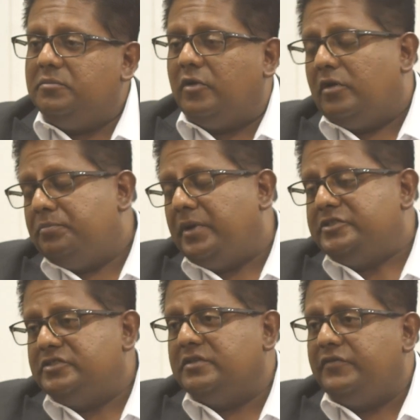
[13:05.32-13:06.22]
or I
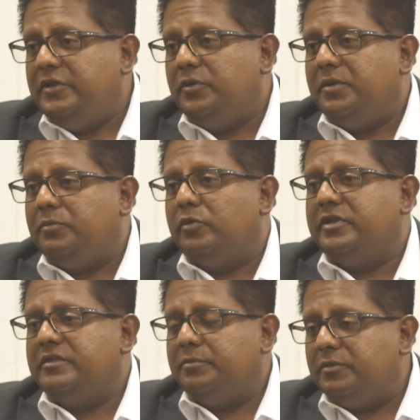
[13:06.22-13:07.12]
should say of equal
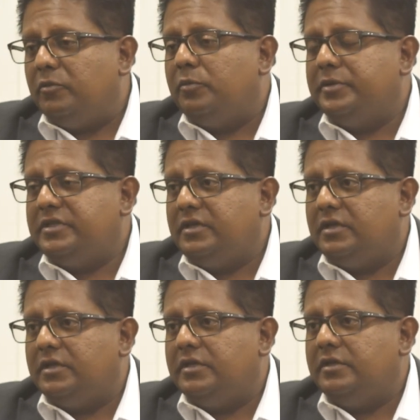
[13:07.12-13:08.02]
importance, but more
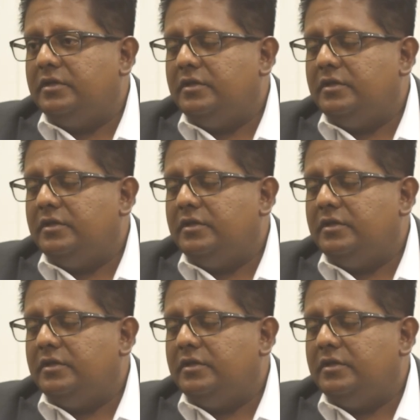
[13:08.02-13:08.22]
particularly,